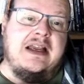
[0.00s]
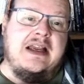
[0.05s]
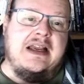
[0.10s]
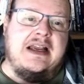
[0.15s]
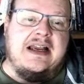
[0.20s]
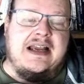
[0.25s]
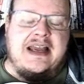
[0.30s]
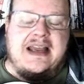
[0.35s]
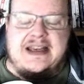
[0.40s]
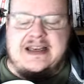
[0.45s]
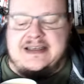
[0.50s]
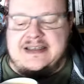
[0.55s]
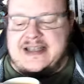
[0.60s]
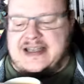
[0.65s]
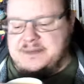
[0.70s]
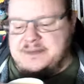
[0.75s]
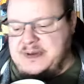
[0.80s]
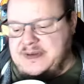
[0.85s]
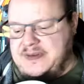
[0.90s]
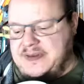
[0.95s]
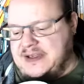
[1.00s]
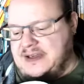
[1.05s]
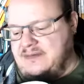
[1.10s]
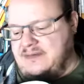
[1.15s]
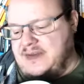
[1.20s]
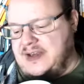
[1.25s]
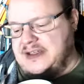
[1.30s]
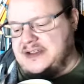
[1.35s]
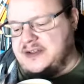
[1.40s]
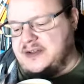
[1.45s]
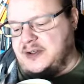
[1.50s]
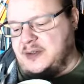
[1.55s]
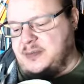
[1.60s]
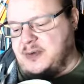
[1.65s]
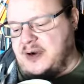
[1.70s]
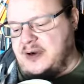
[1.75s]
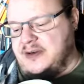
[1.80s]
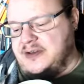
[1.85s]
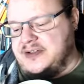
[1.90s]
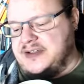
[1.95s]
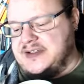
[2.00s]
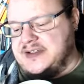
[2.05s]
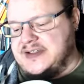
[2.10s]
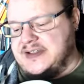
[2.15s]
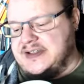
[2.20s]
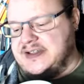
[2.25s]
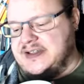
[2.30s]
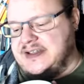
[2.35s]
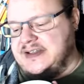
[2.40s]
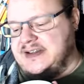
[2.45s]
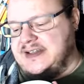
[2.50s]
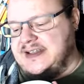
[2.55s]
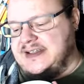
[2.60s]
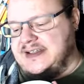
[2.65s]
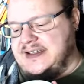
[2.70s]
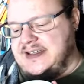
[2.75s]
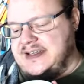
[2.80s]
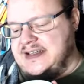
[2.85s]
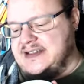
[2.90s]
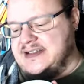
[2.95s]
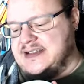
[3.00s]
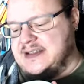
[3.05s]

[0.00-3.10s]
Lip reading: And that's been the conventional approach, is that the elites,